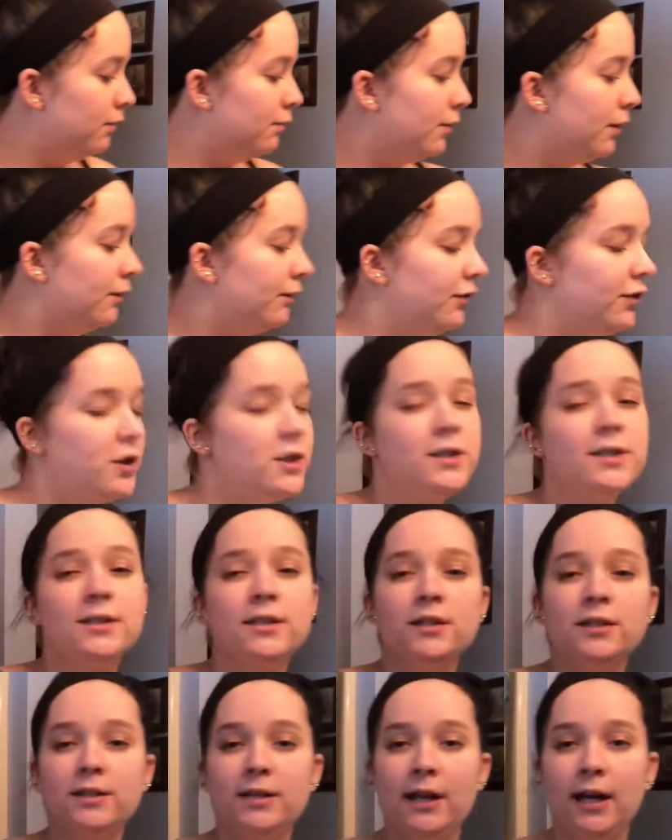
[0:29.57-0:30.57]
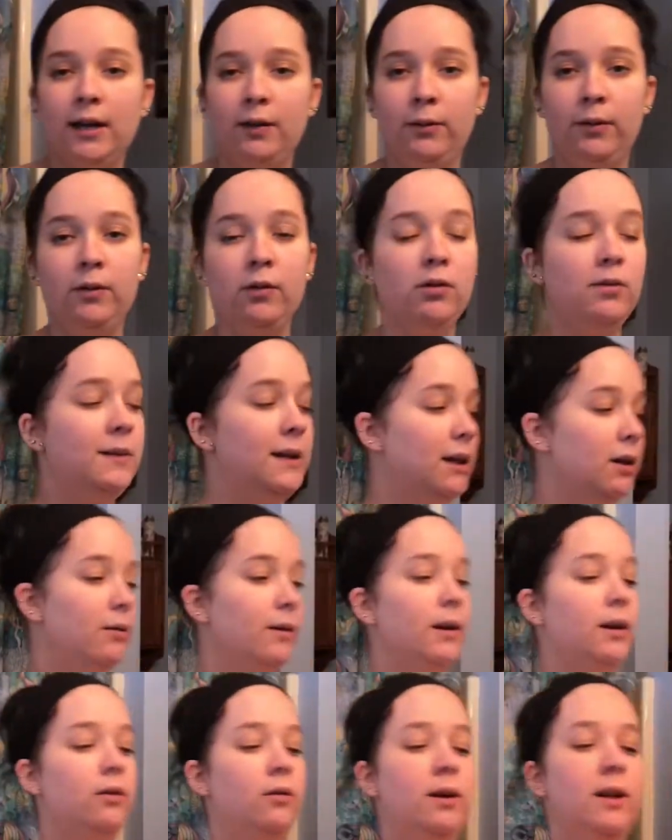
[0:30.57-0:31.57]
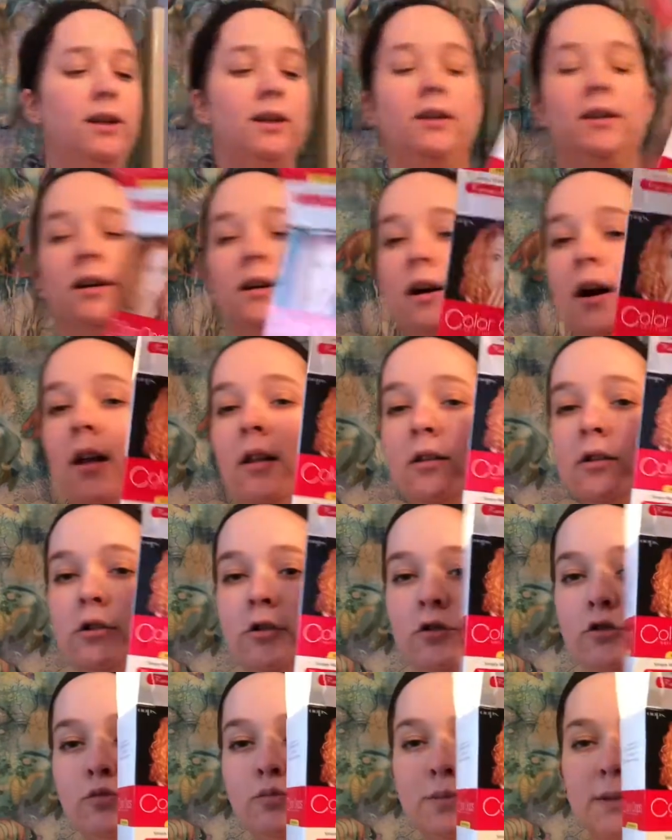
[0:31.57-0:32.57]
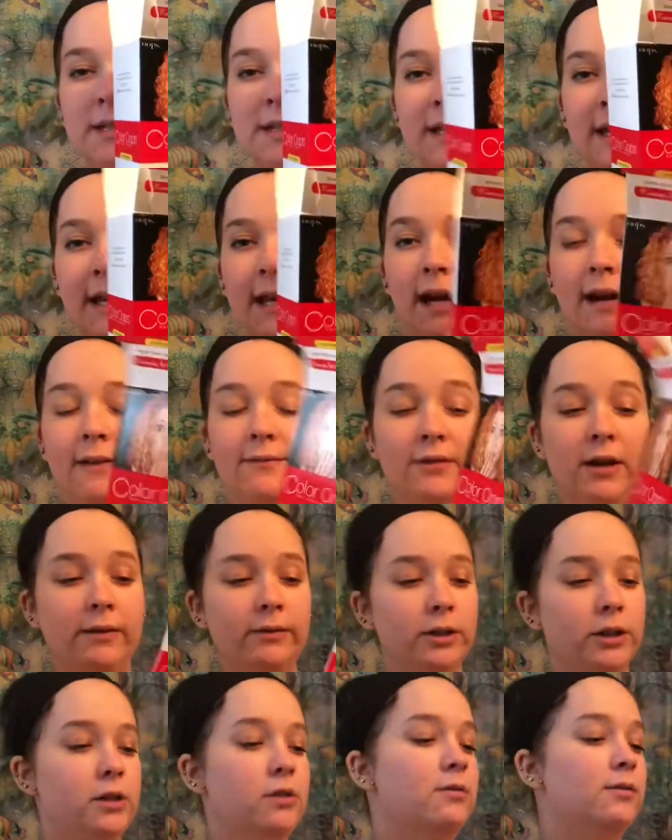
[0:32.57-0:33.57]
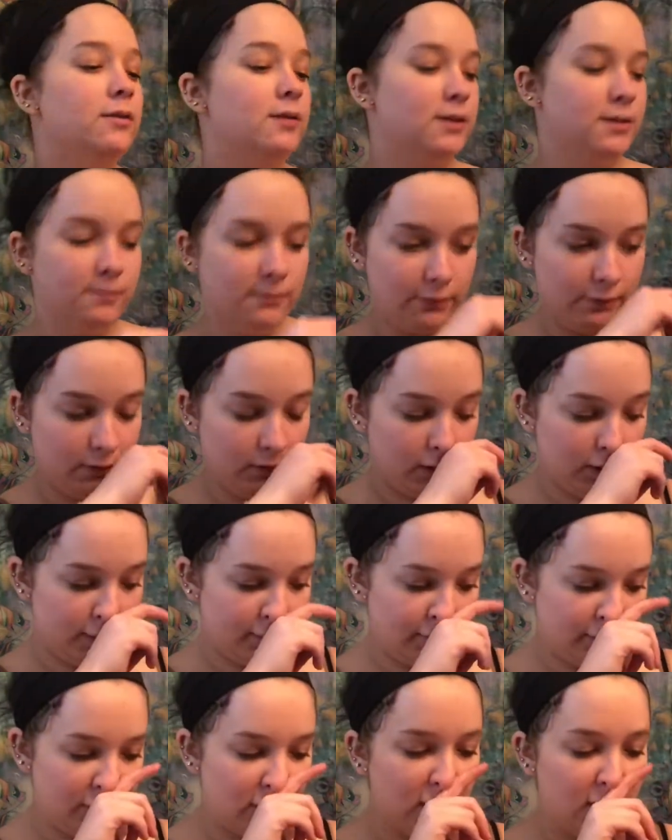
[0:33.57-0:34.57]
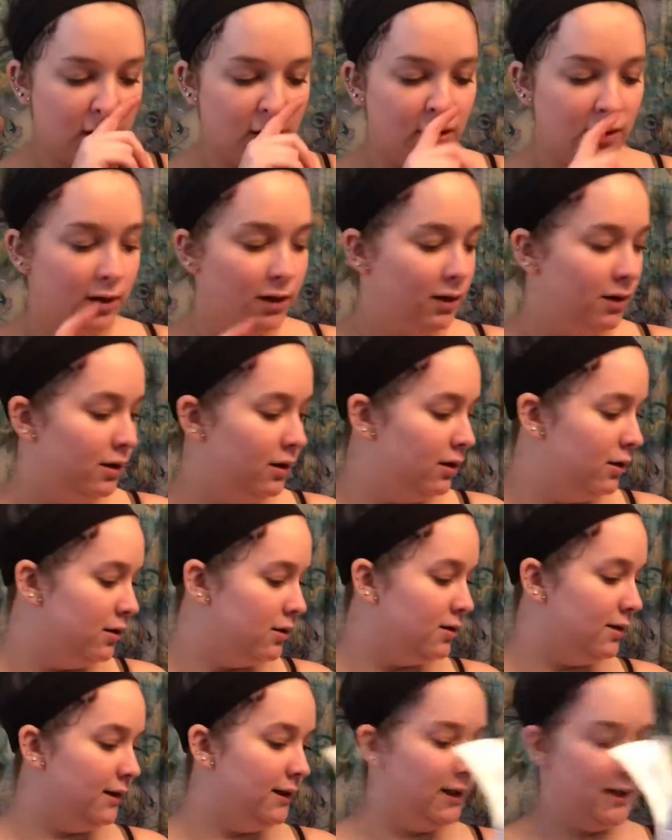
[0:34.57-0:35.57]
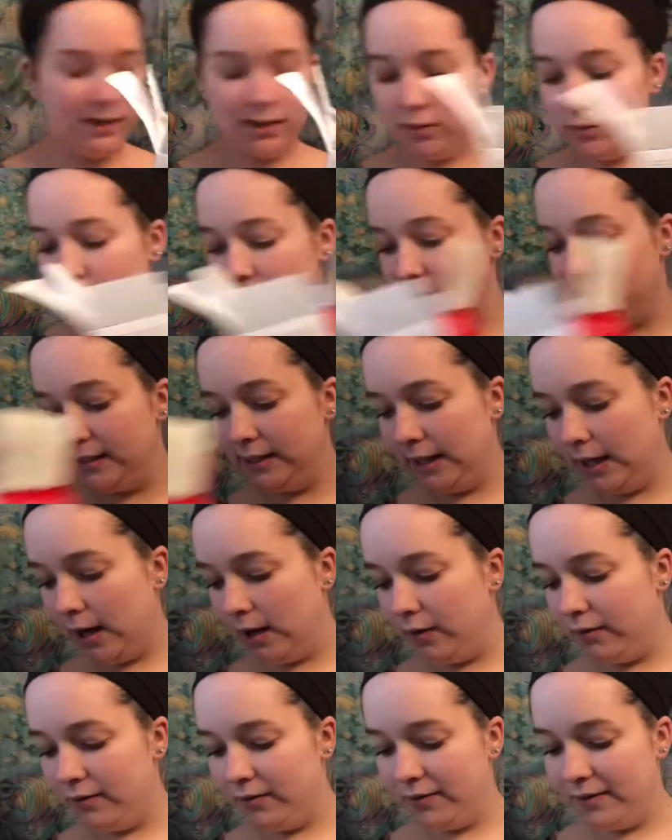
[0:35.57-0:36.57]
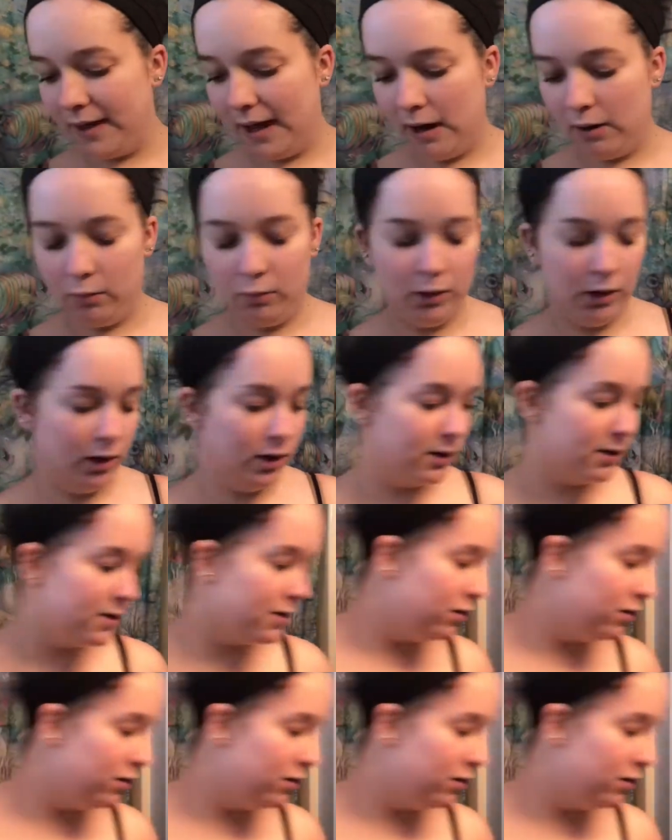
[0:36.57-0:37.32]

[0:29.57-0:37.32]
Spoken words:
But first, today we will be going with the Color Oops thing. I've never used this before, so I guess we'll see how that works.